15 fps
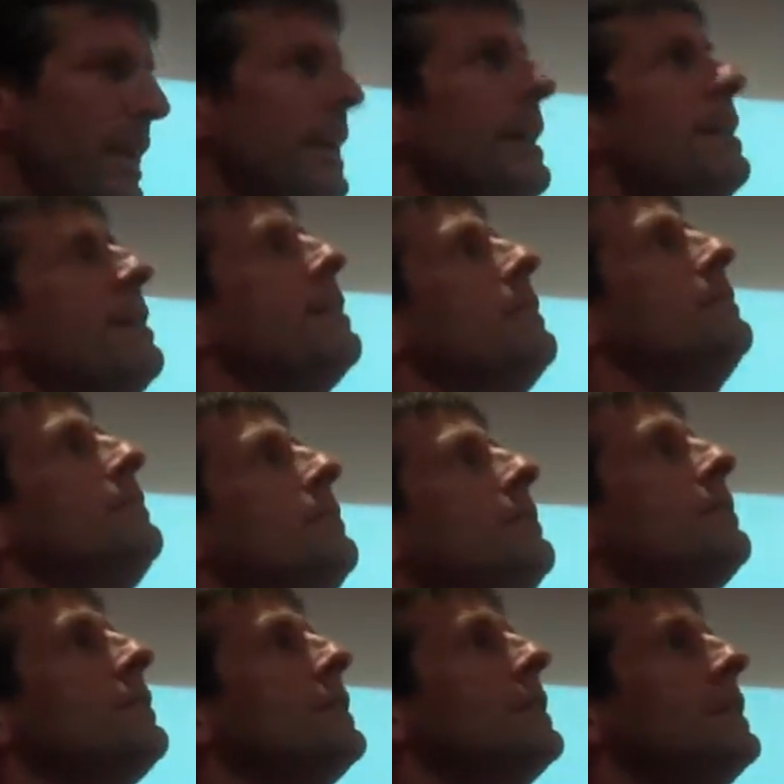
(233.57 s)

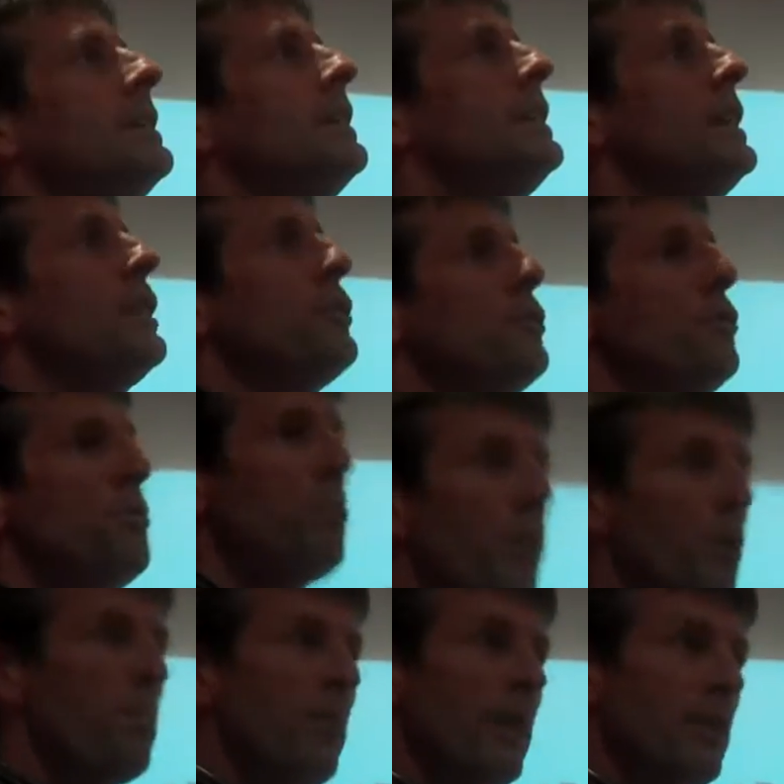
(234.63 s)
in
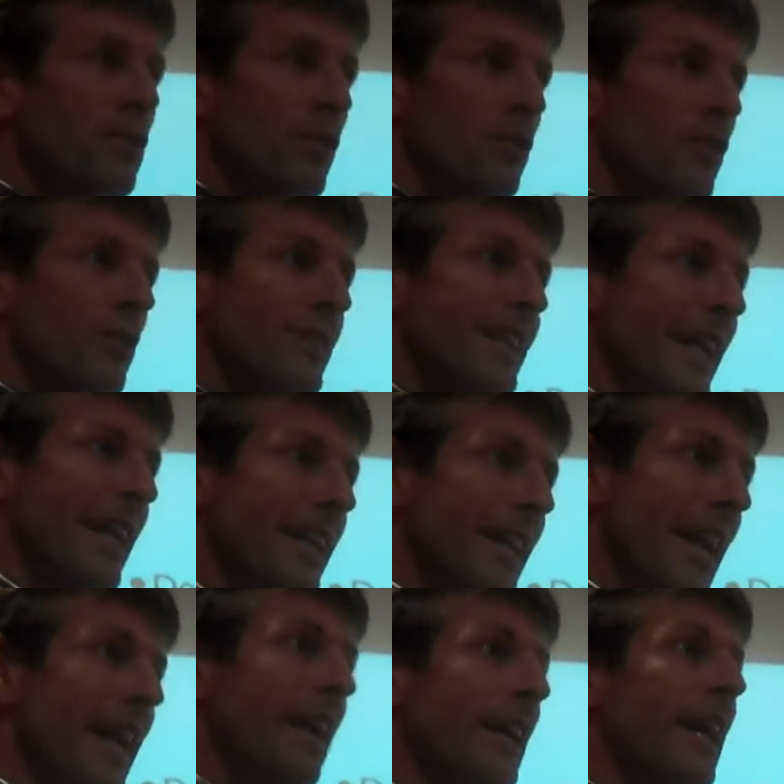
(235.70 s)
Newport Beach, just outside
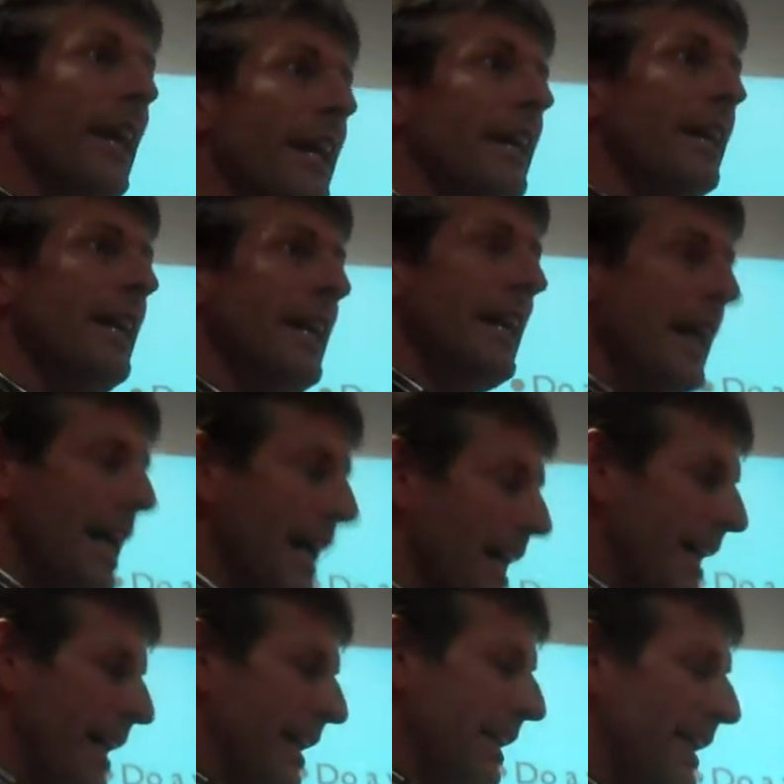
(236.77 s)
LA,
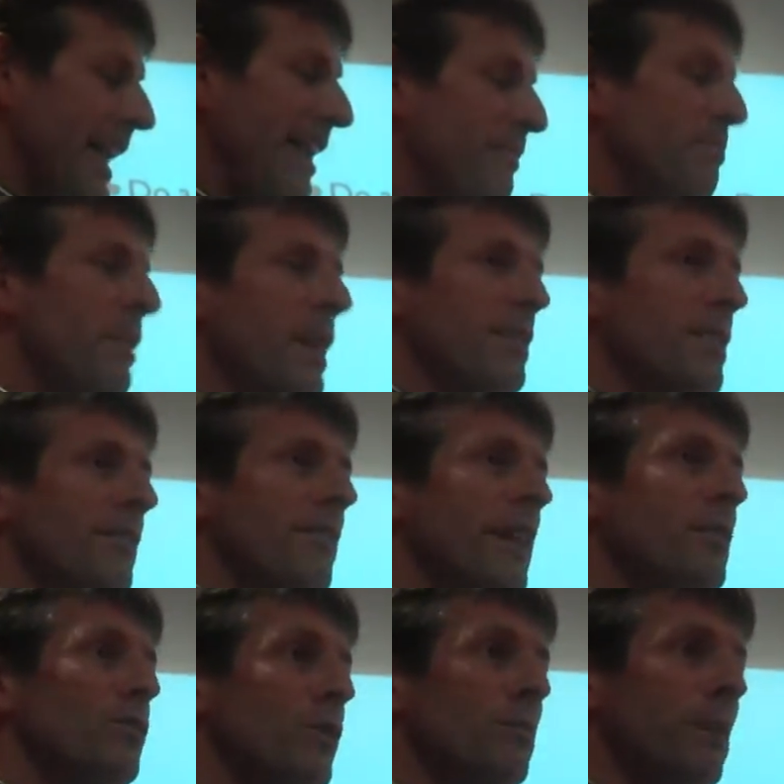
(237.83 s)
at a life master
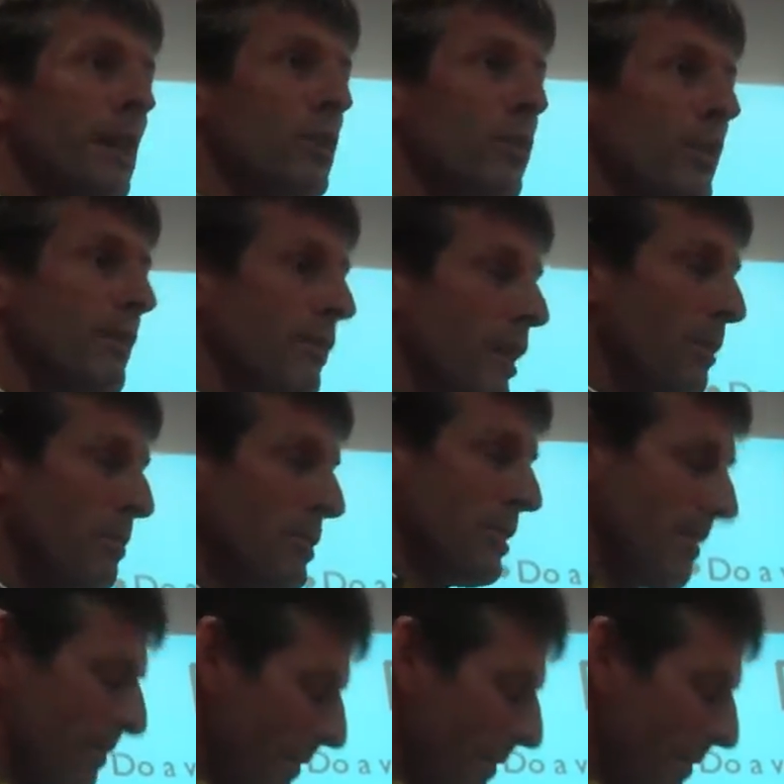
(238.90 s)
event run by Tony Robbins.